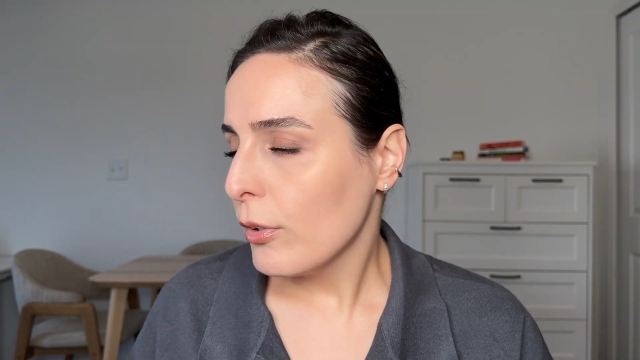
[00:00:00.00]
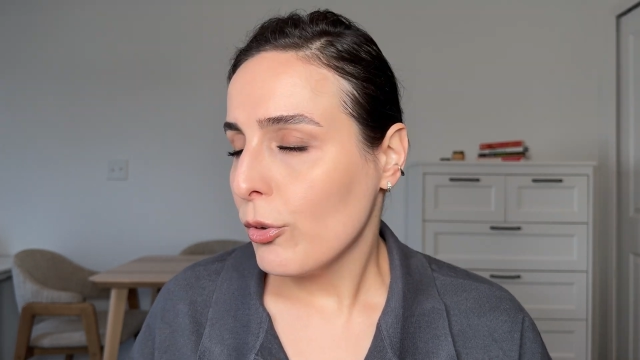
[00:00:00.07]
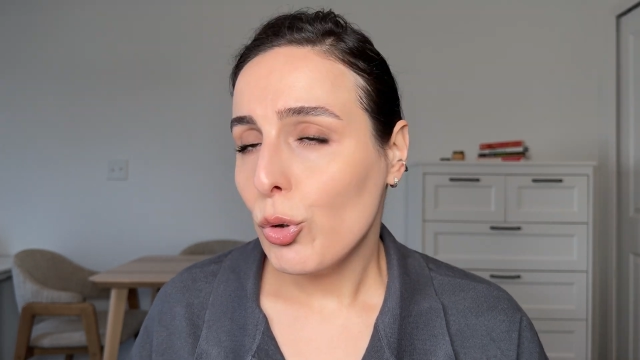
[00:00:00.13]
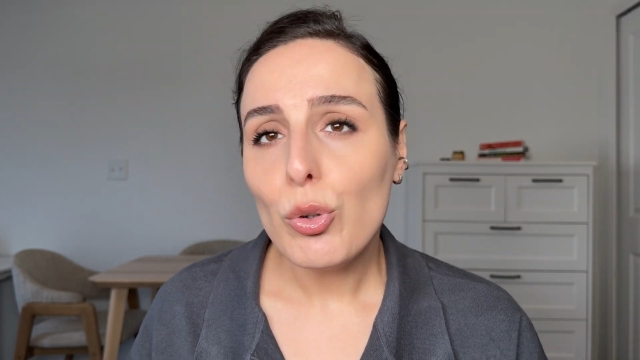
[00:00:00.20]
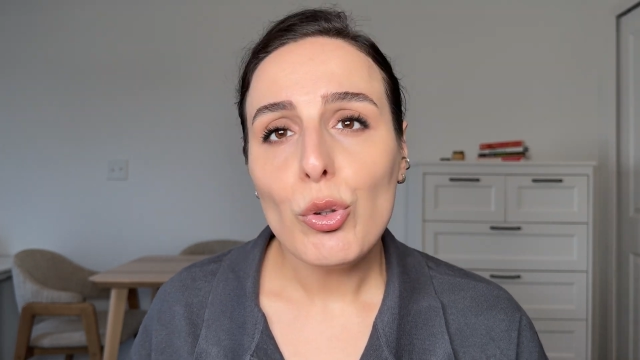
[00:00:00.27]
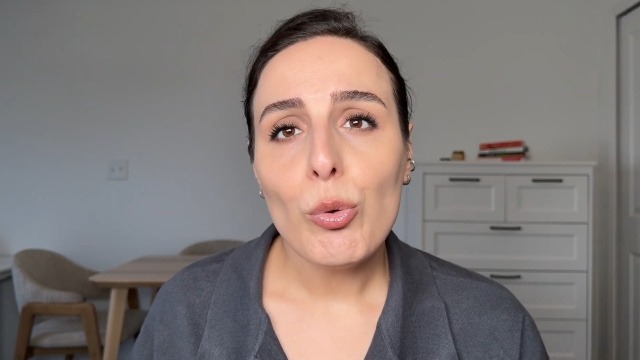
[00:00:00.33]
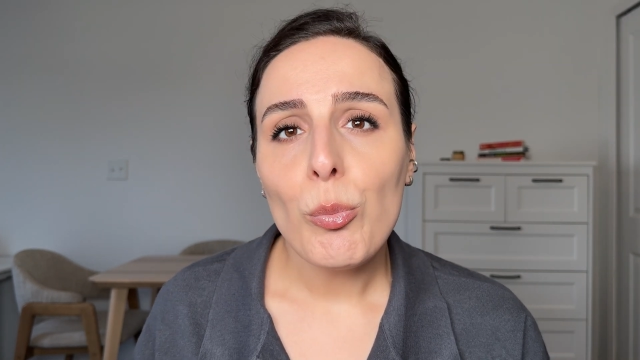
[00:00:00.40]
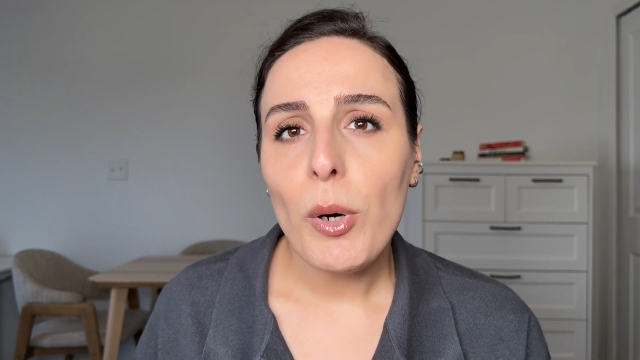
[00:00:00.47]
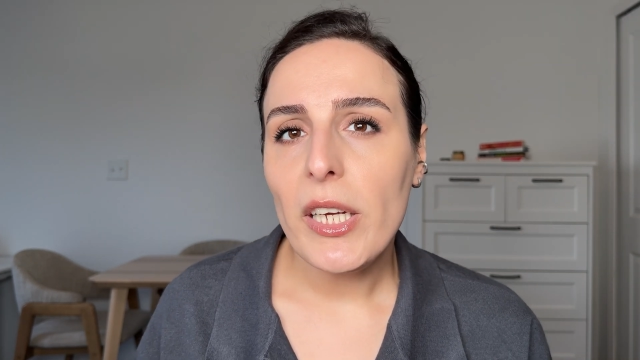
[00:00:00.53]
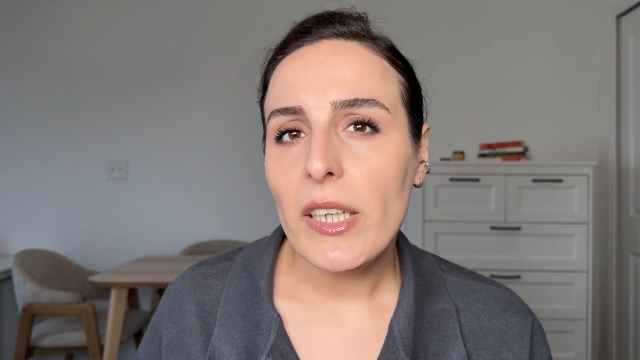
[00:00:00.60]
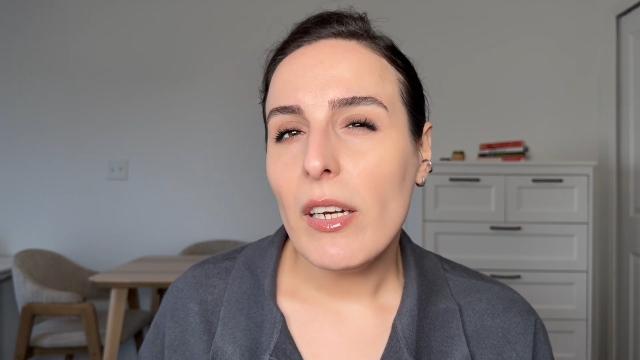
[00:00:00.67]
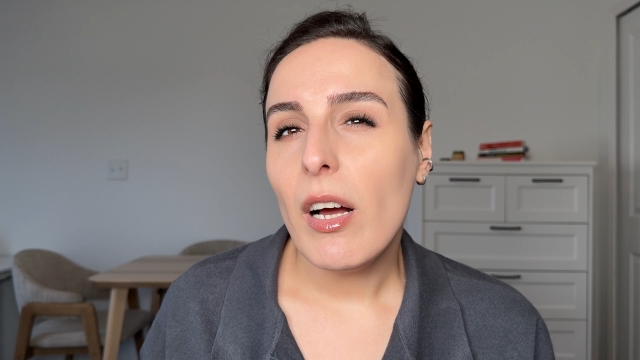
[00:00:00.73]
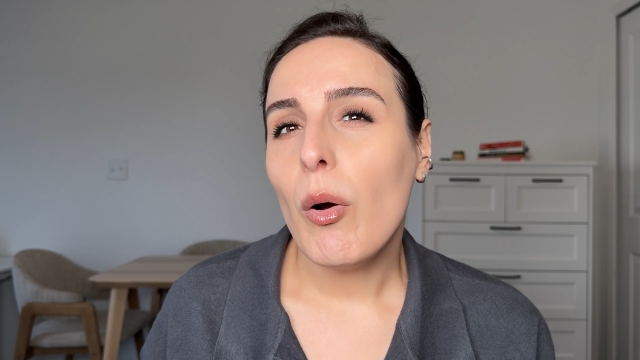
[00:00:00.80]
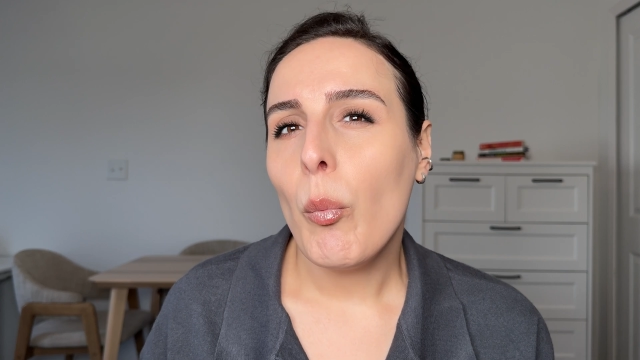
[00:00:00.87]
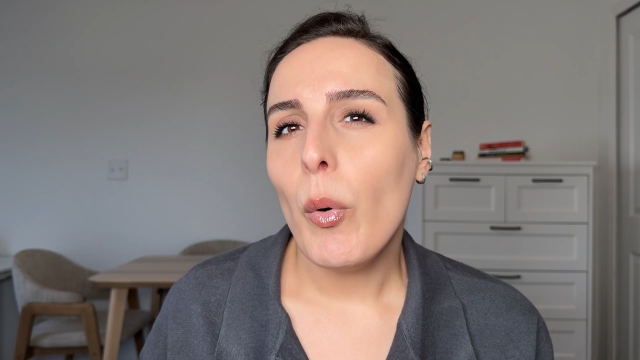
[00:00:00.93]
so you might
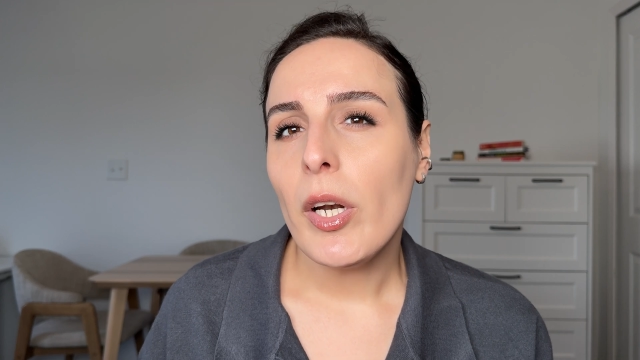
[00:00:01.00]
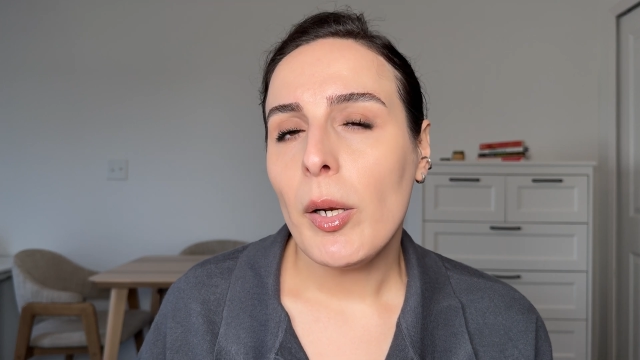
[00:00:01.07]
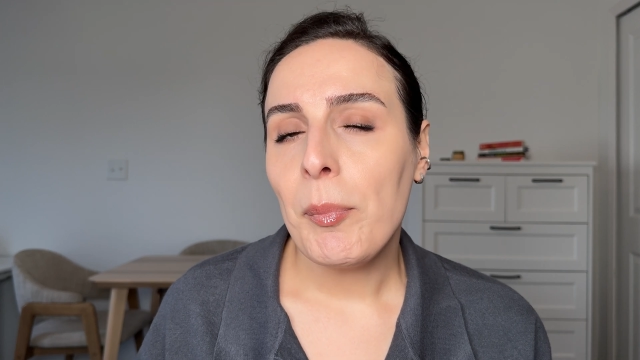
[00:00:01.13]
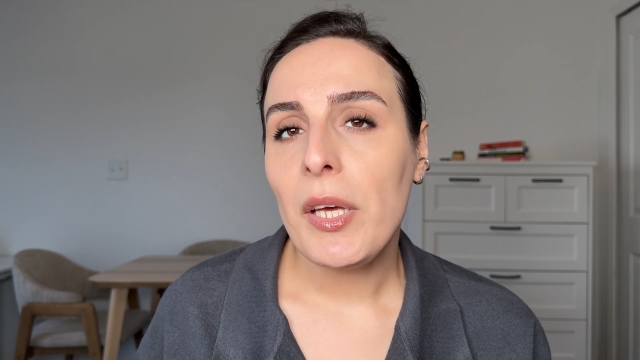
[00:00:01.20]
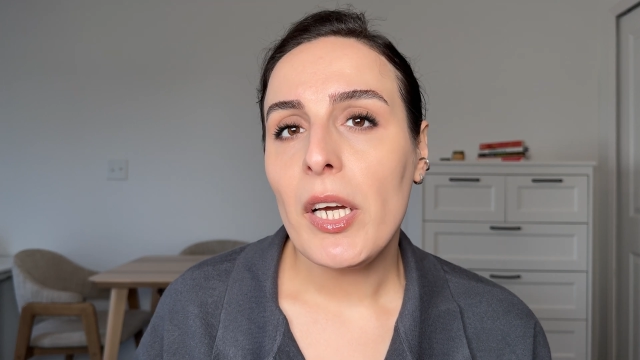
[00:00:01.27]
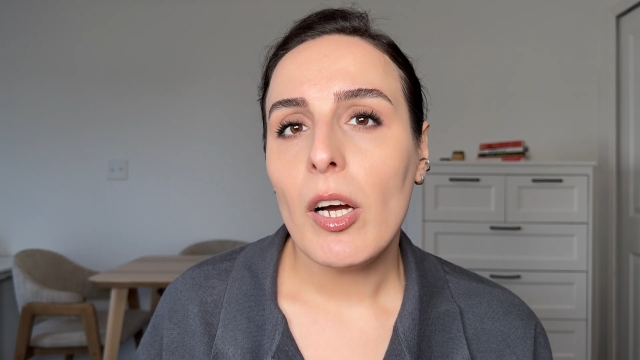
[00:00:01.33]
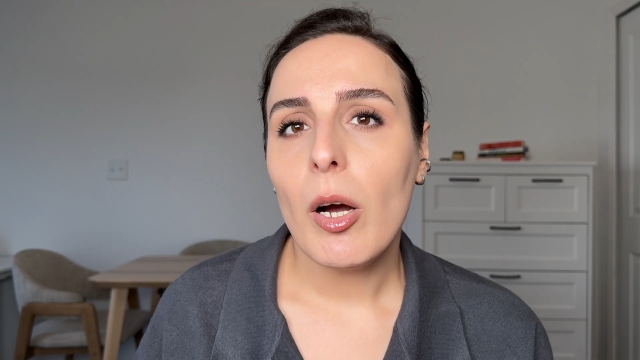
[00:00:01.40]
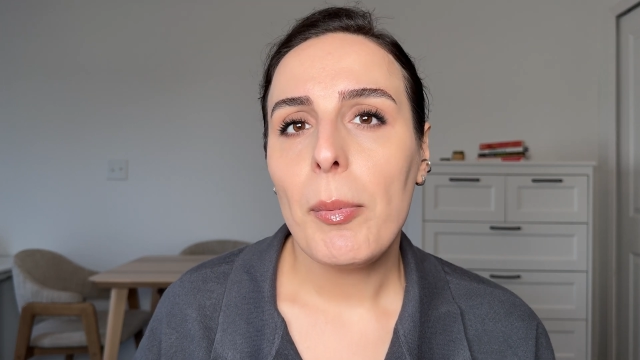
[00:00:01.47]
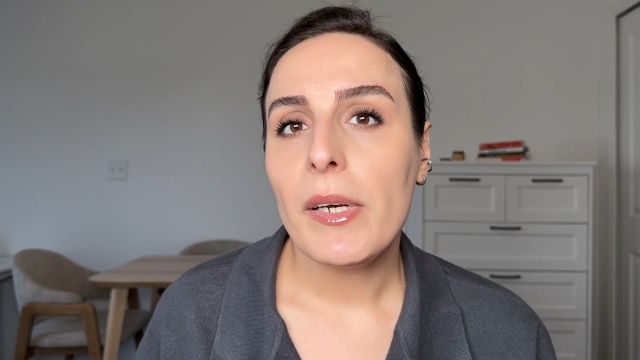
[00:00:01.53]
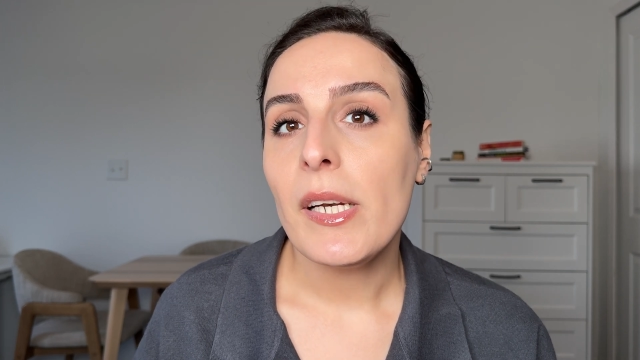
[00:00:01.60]
not want to pick up a